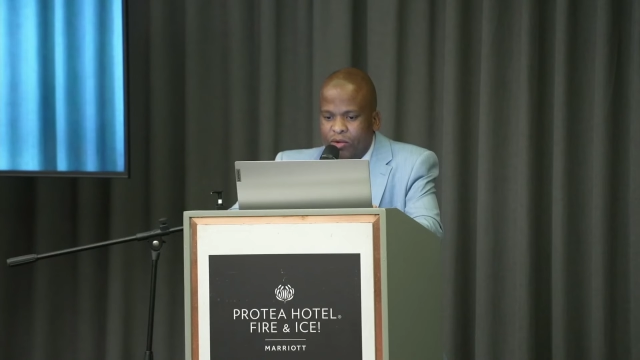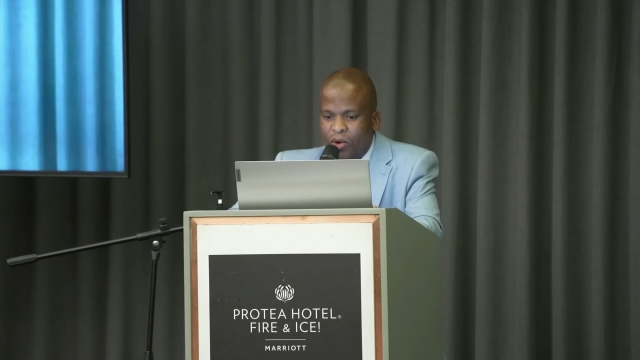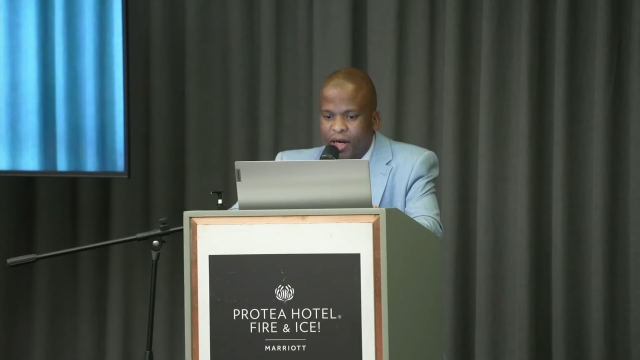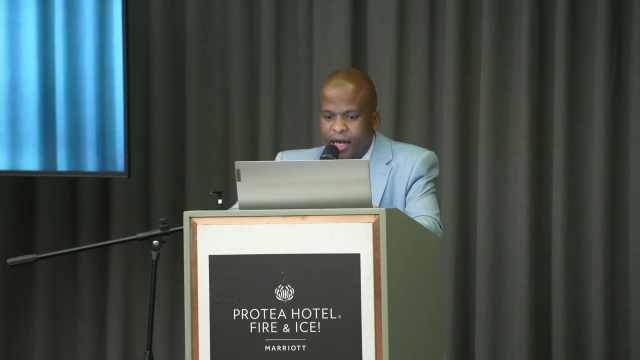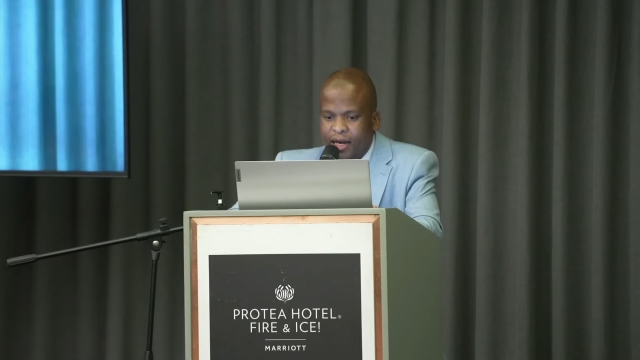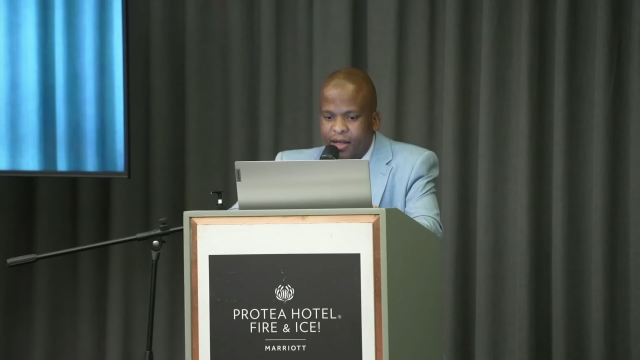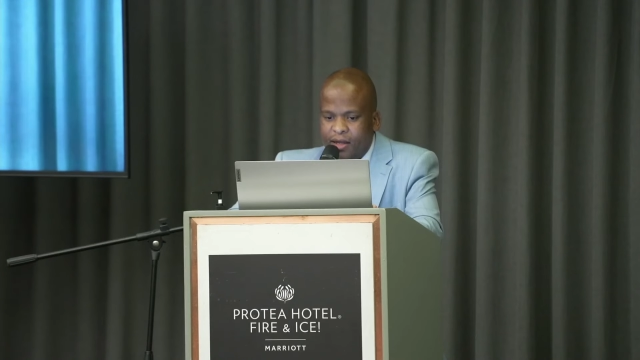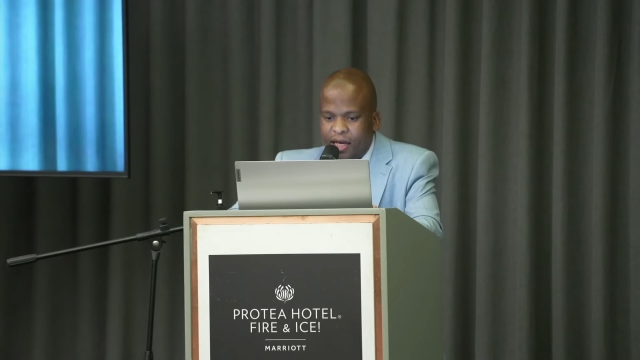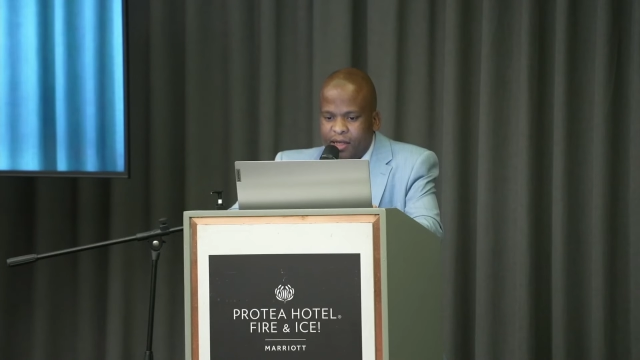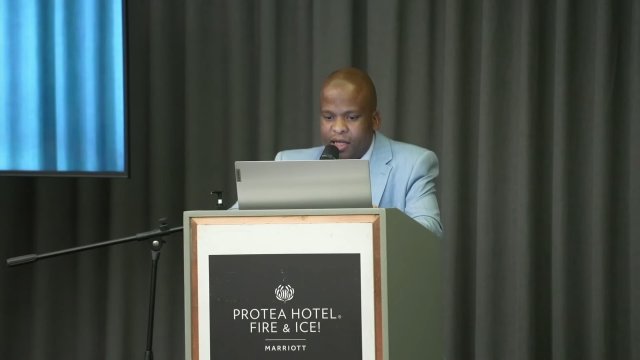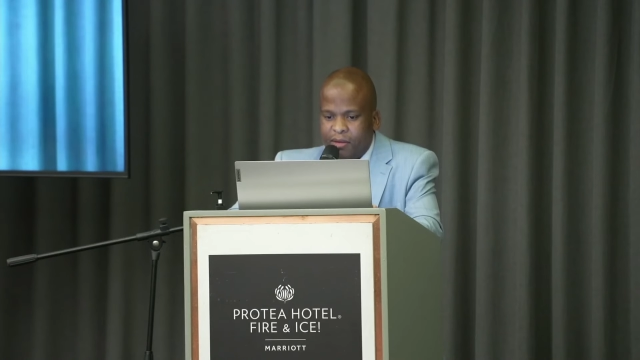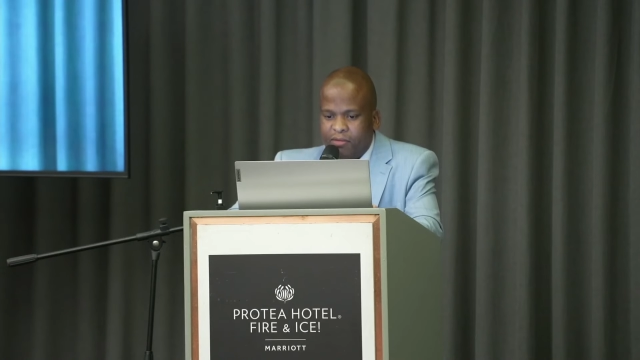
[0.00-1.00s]
we really
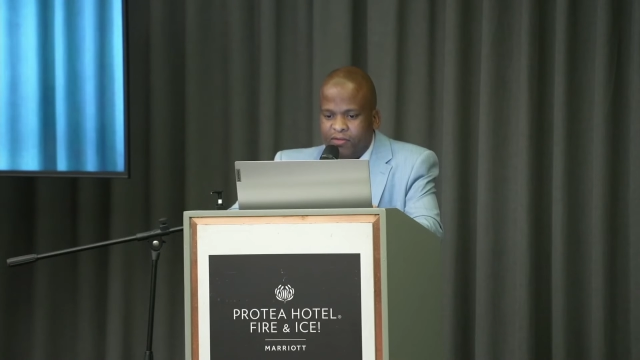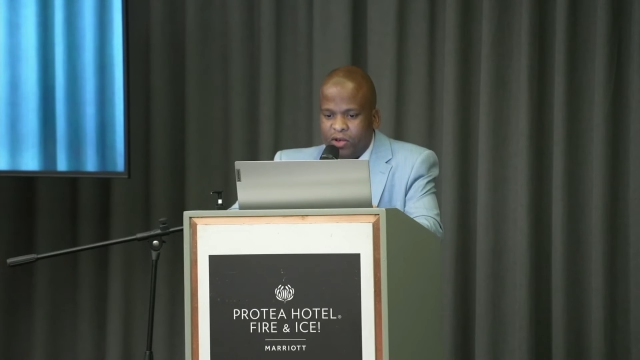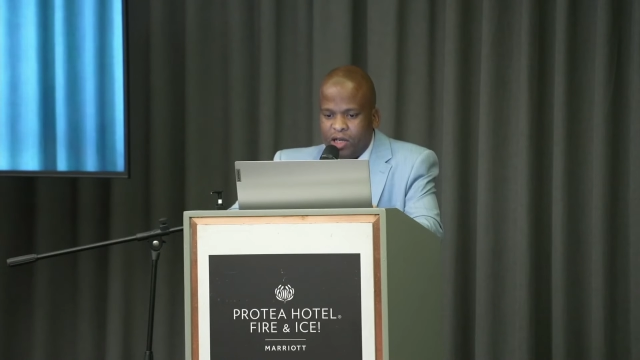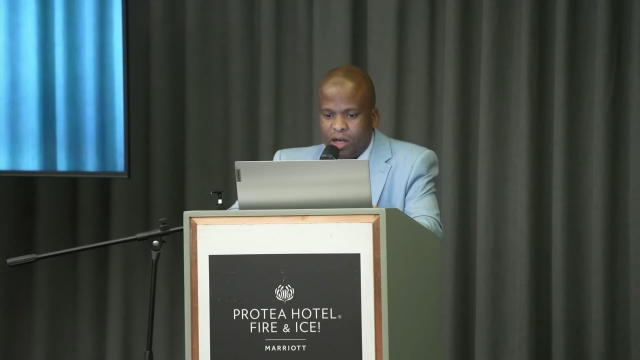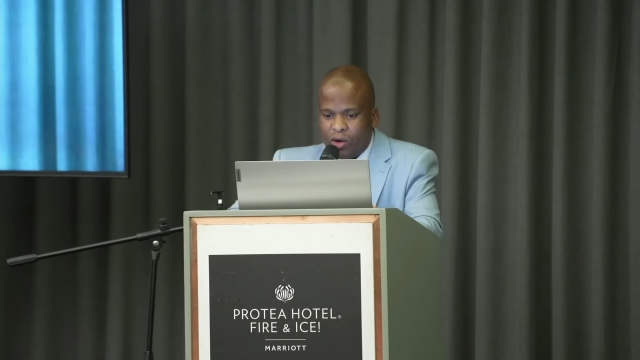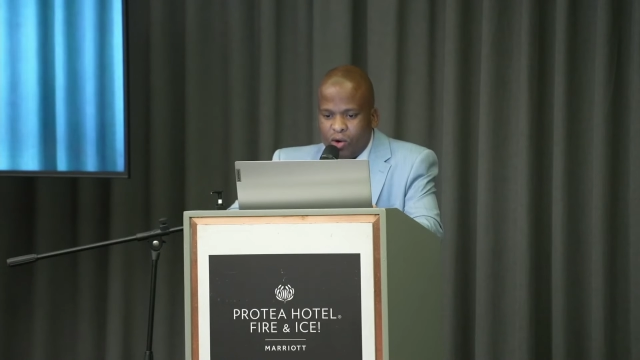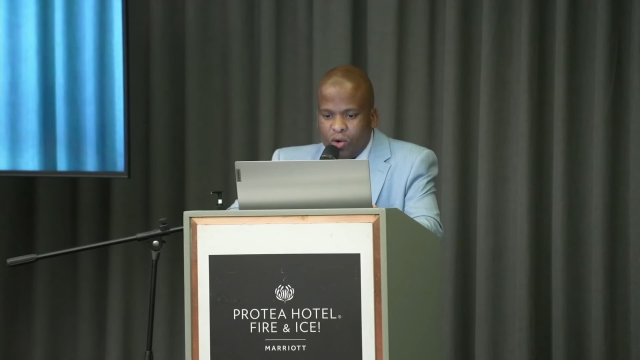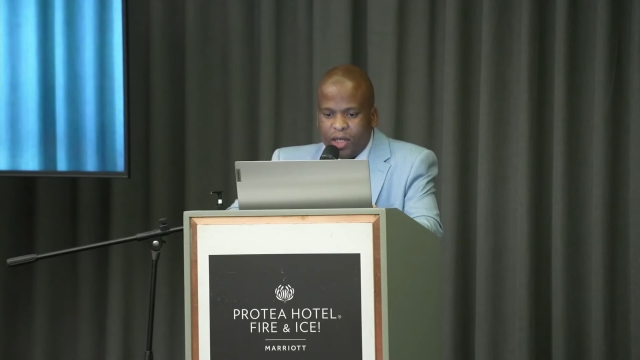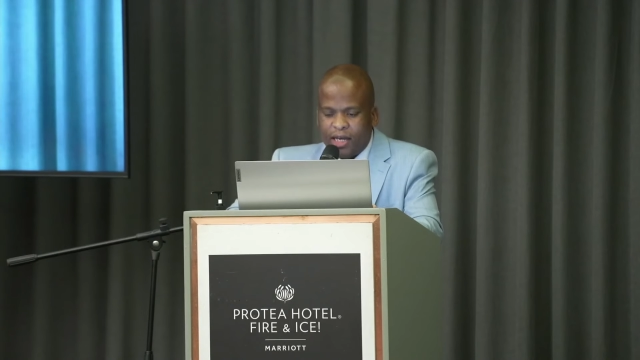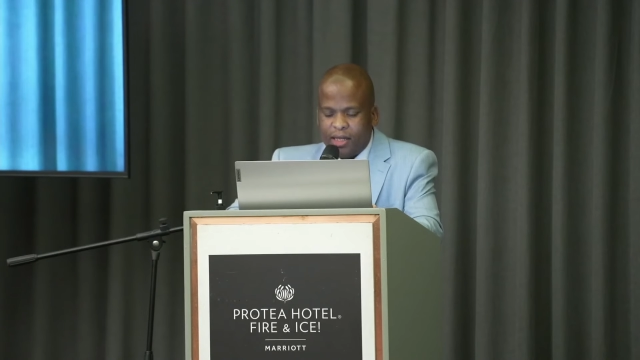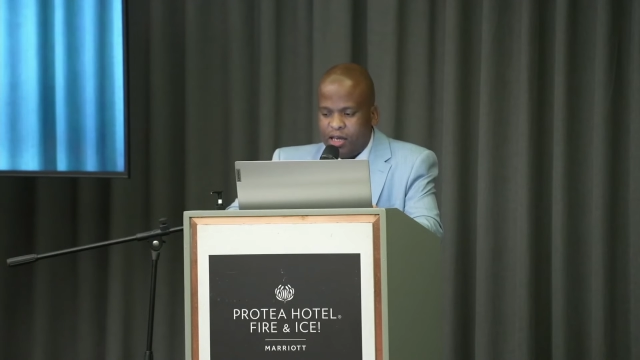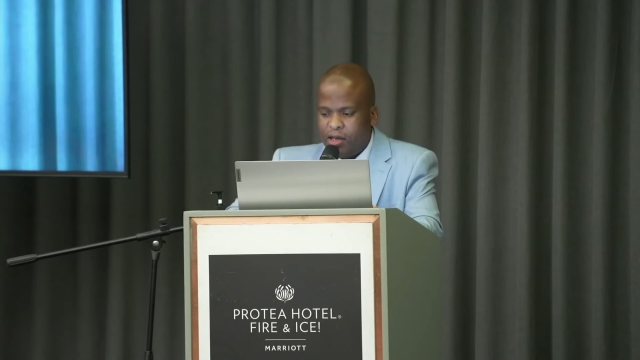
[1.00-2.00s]
thank them for the role
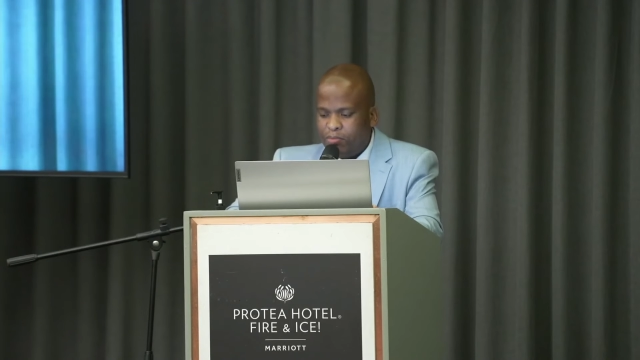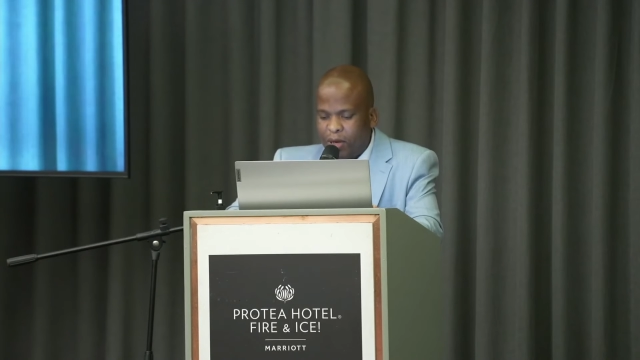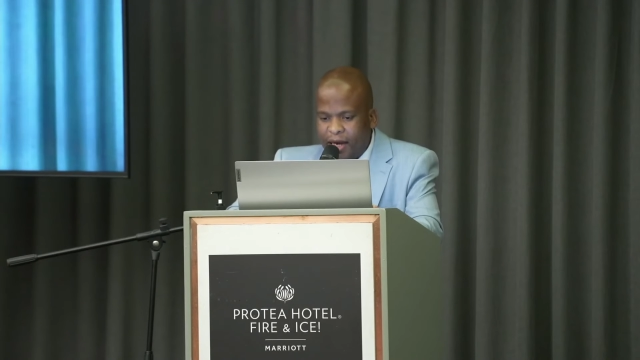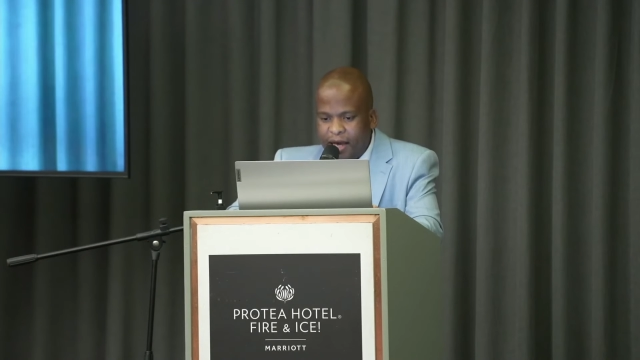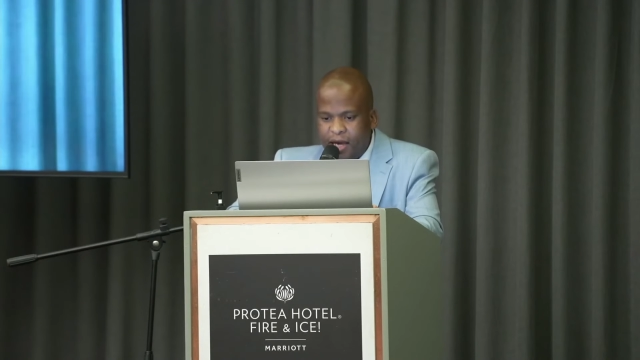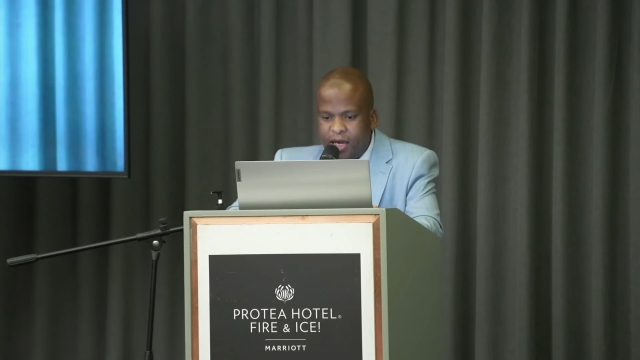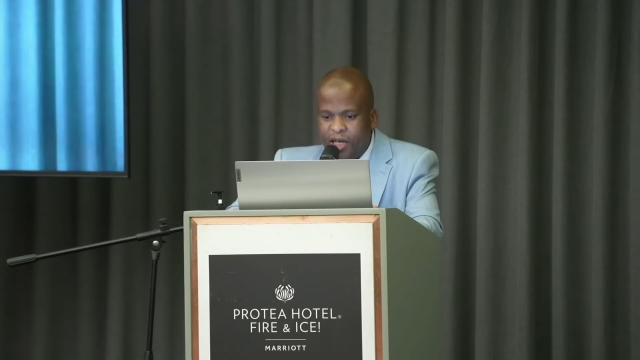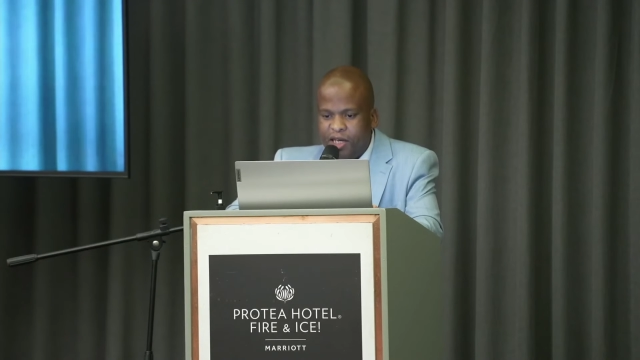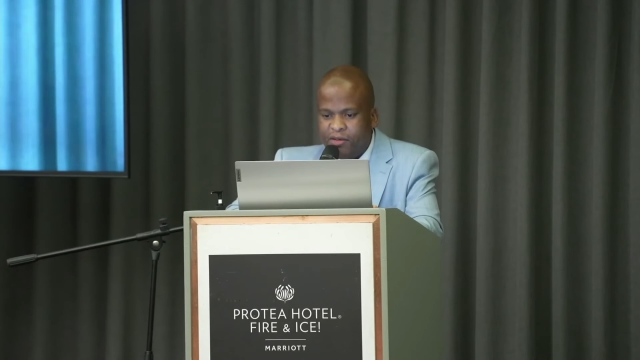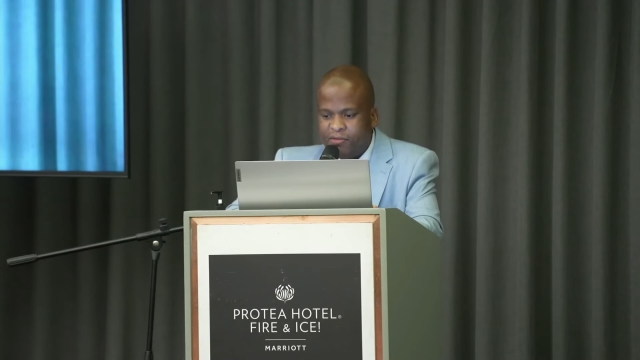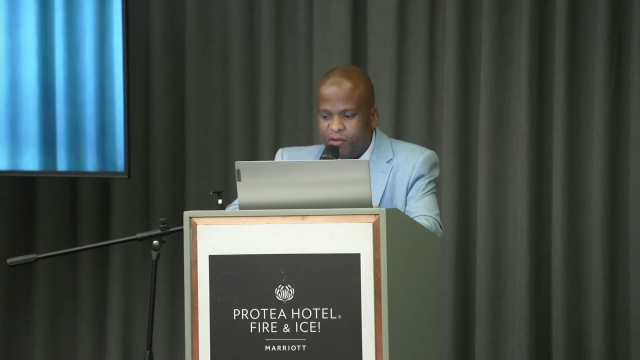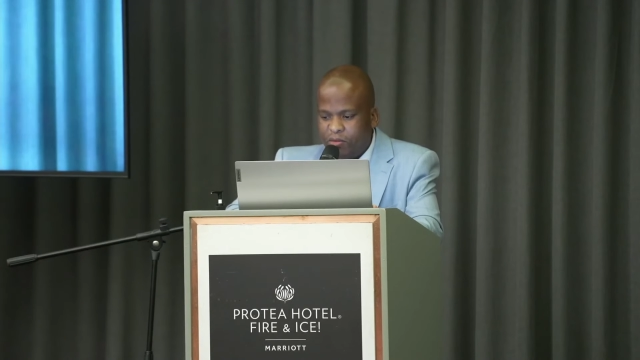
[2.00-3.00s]
that they play in
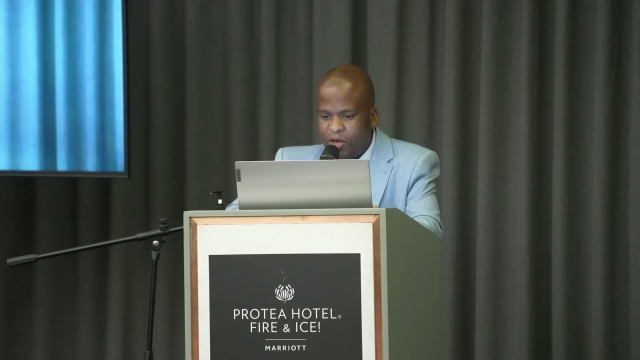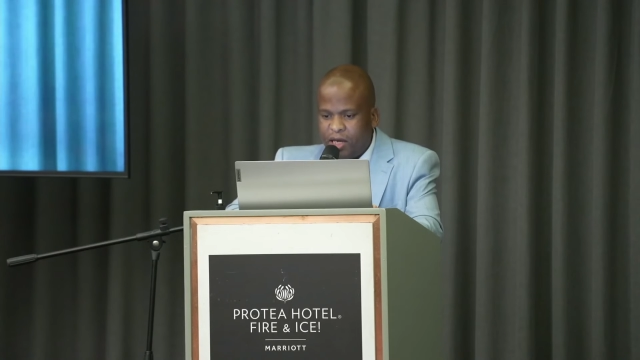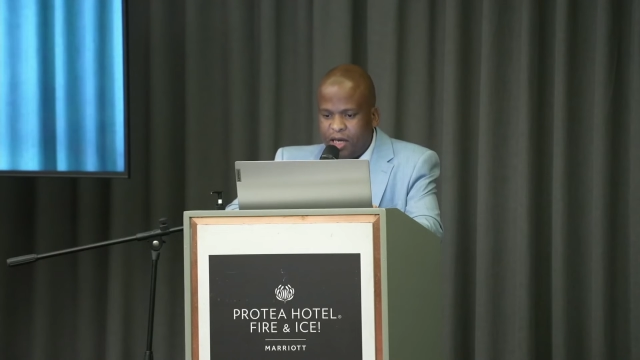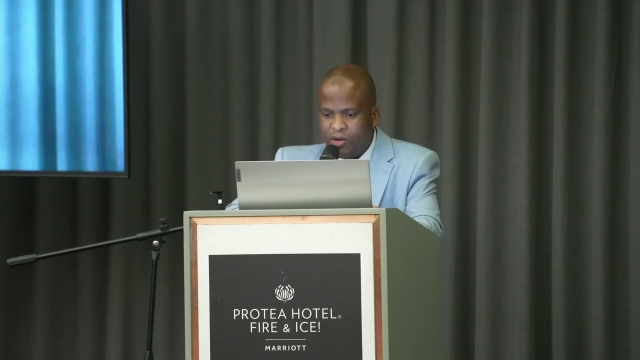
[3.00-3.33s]
informing,